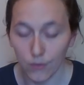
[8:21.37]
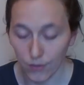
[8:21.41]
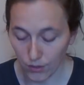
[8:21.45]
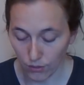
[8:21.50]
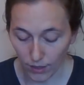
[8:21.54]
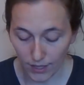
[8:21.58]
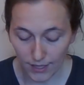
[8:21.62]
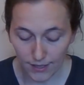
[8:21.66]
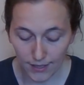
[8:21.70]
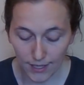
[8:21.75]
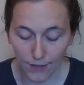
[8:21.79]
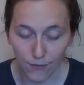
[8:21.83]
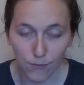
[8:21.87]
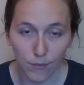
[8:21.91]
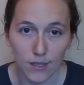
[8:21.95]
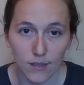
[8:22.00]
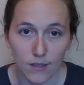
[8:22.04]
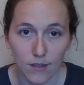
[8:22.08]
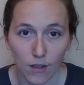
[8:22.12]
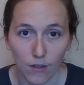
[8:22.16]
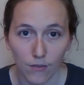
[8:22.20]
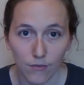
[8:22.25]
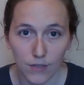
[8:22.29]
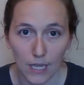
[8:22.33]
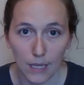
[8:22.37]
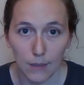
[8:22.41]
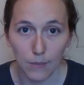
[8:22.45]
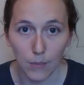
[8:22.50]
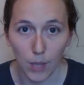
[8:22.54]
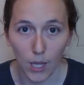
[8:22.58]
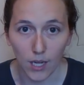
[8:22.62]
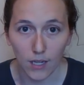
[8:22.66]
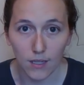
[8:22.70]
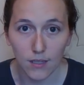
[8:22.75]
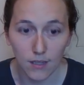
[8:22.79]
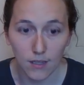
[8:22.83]
So I saved myself
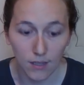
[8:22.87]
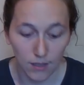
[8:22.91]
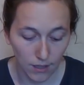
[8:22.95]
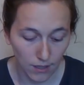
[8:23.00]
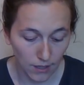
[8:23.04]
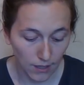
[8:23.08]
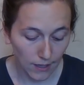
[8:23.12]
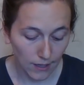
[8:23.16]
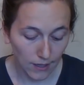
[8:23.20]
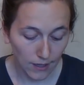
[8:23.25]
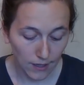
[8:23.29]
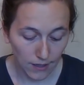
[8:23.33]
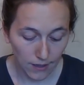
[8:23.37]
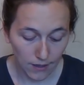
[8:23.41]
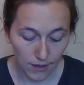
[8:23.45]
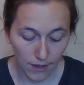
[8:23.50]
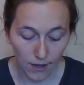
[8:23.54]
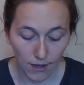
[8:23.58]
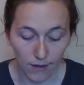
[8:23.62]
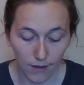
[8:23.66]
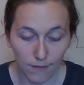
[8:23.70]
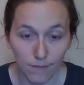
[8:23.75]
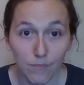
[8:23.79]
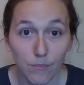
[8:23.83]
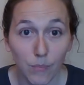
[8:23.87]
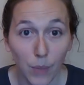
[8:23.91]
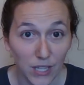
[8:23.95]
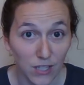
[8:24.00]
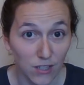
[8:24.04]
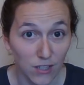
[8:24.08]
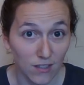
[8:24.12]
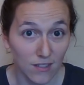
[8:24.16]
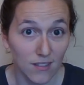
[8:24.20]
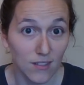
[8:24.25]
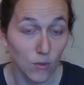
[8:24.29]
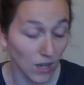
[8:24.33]
$10 by
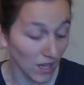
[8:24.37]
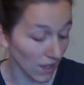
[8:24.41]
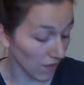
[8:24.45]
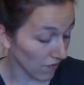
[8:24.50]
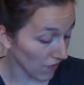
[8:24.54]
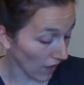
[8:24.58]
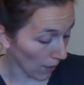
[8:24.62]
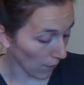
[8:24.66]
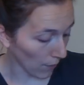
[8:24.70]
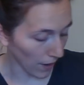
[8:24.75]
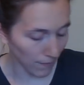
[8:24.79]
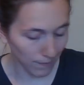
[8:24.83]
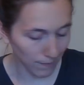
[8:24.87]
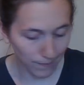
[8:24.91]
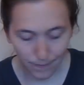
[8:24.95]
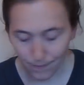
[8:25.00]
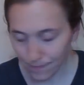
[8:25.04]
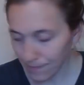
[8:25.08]
just doing it that way.